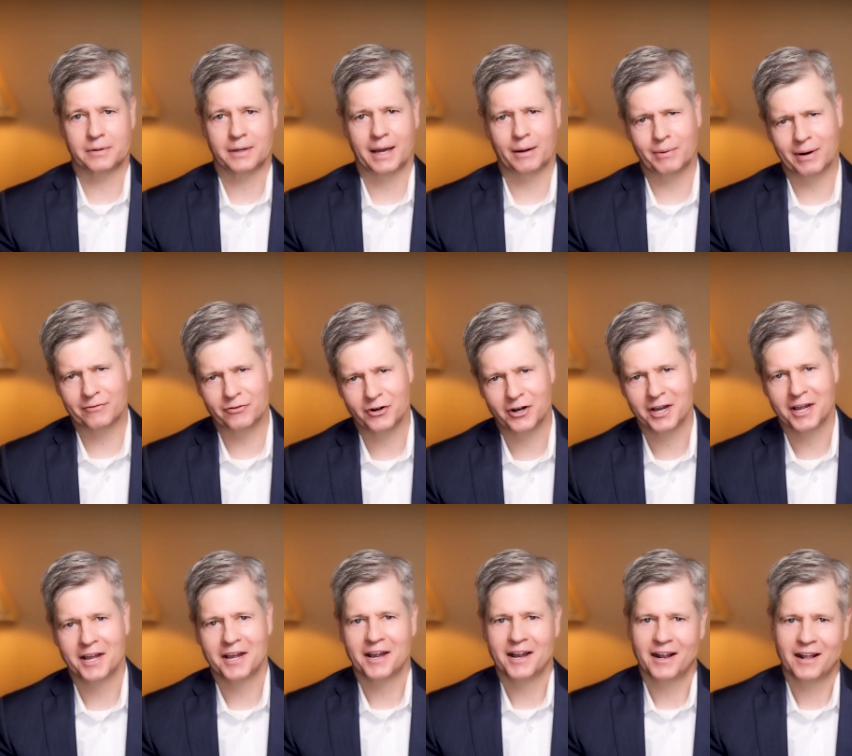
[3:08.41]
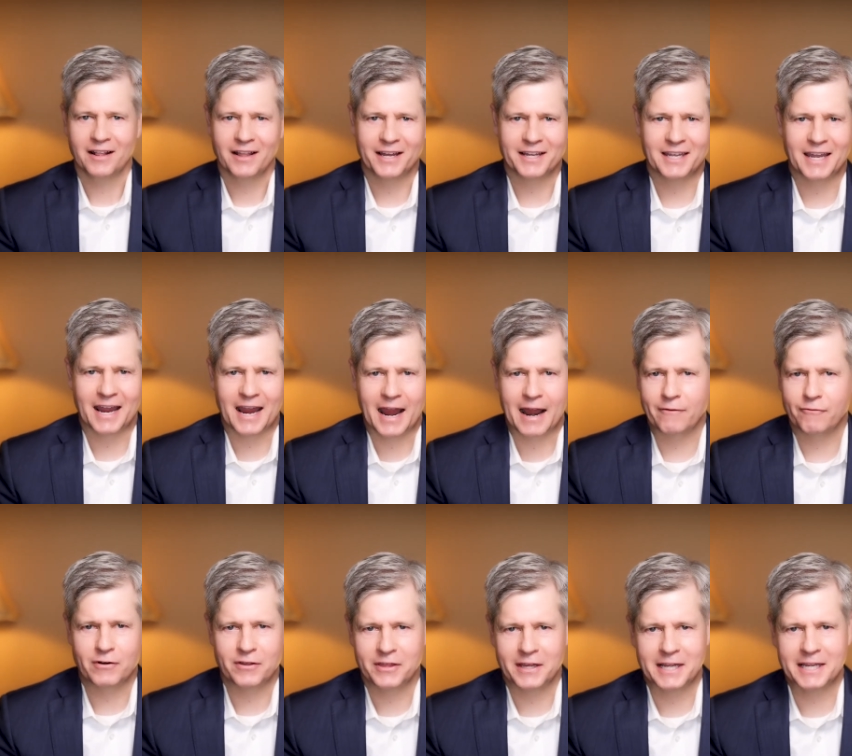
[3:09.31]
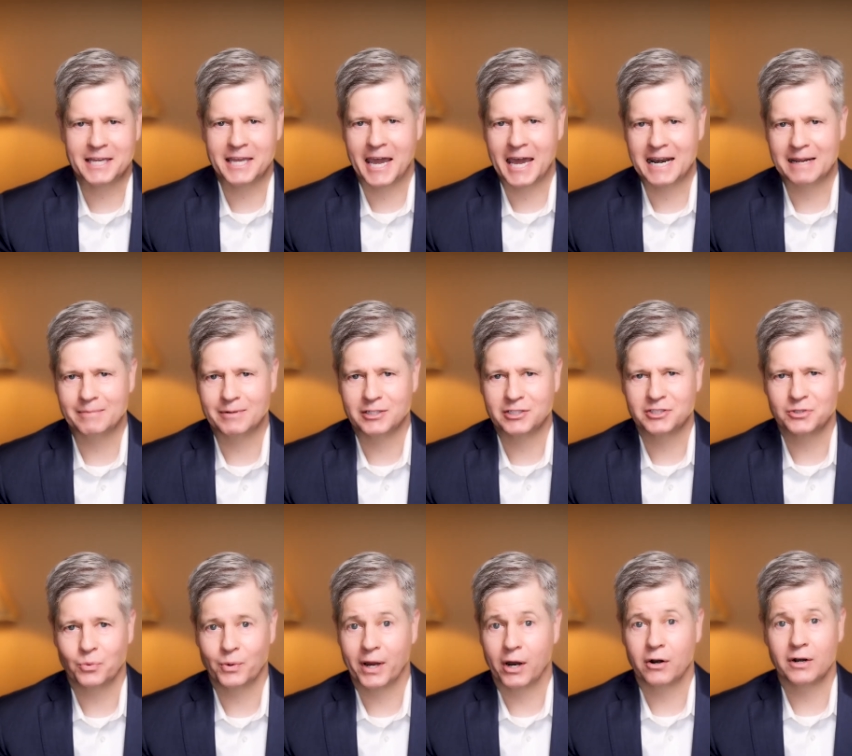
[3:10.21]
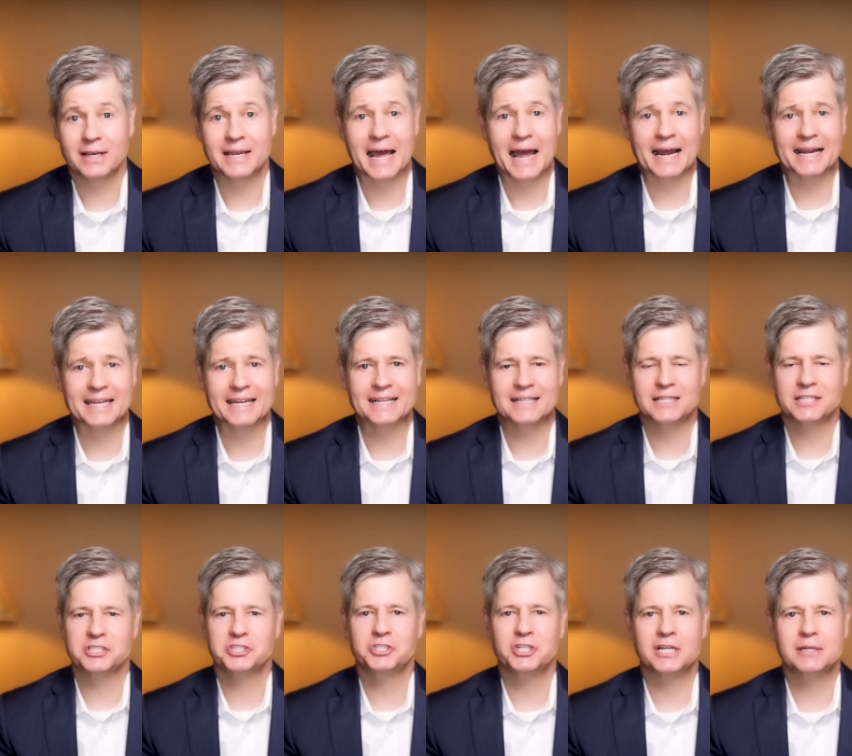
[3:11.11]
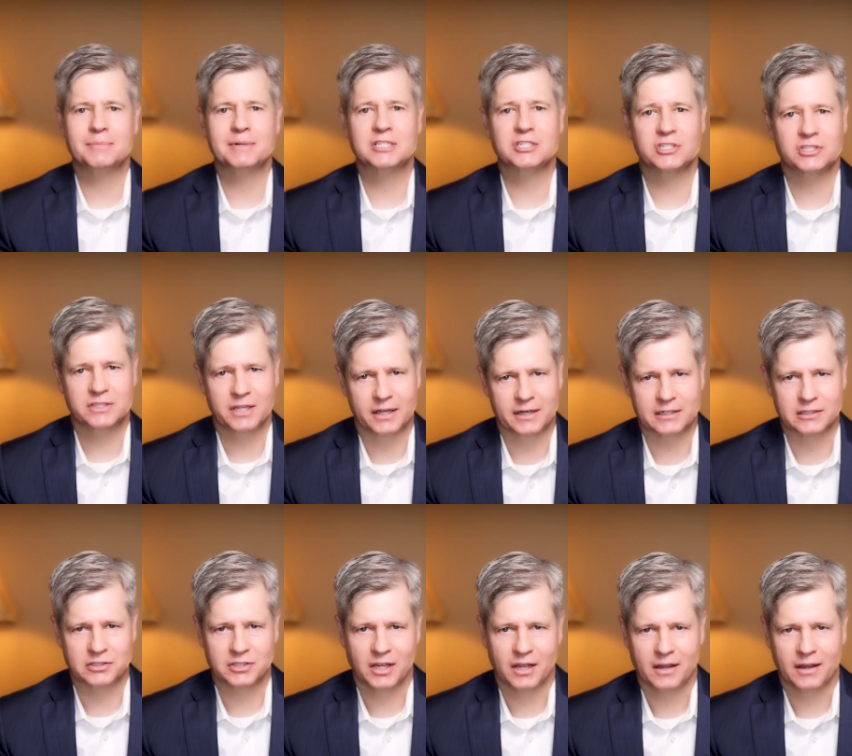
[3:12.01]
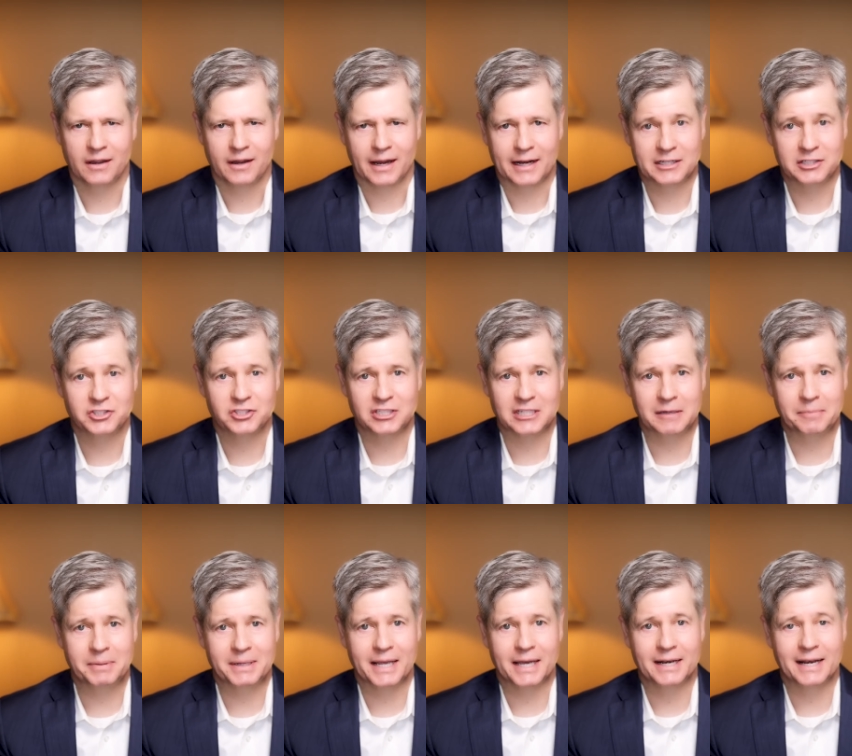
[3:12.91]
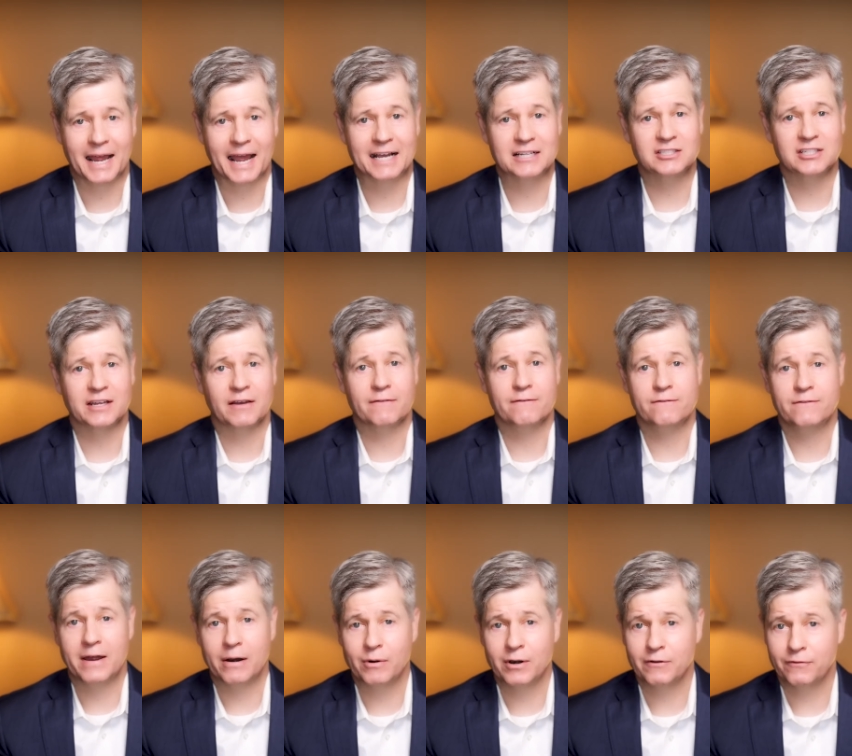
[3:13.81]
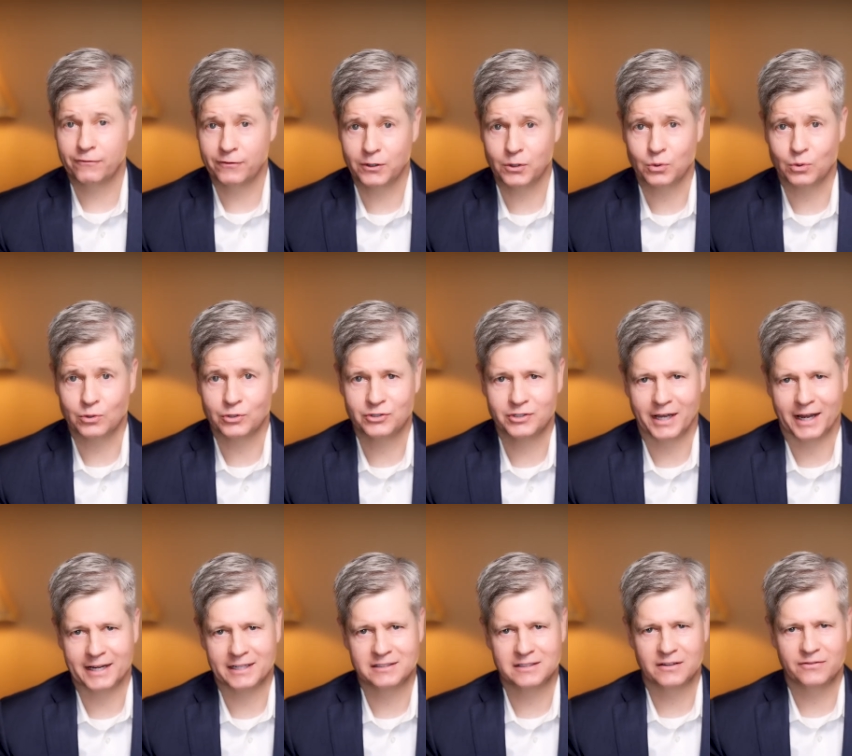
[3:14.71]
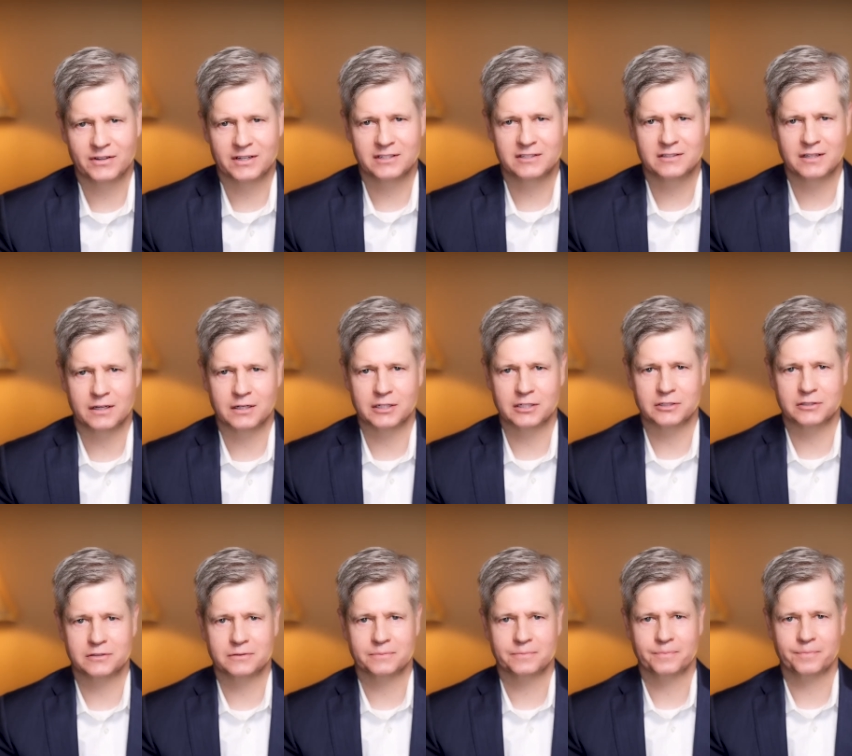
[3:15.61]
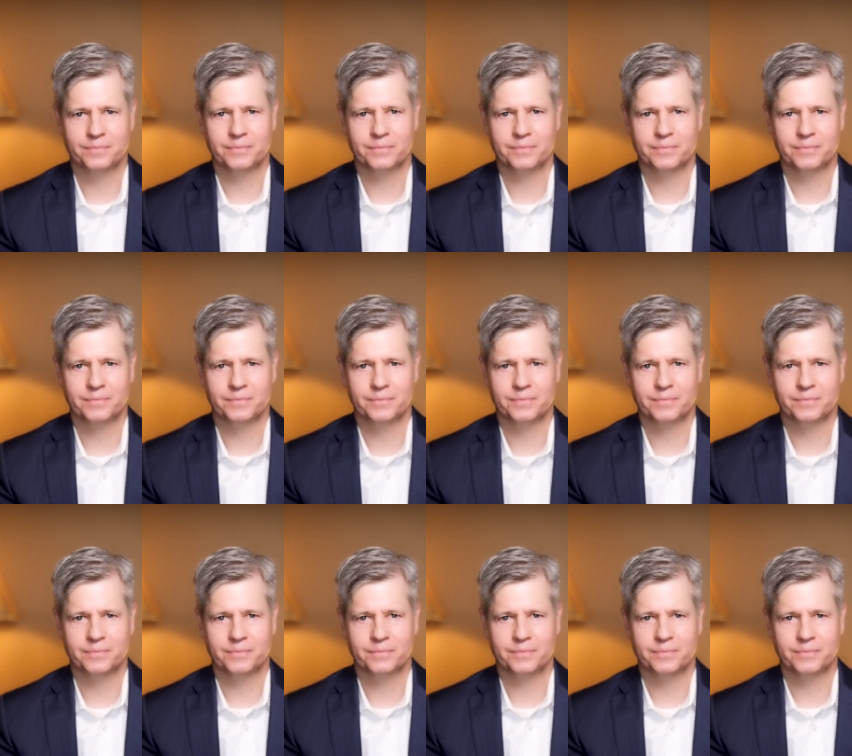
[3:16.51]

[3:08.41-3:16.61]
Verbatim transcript: However, like everything cannabis, we are lacking legitimate studies and CBN has very few scientific studies.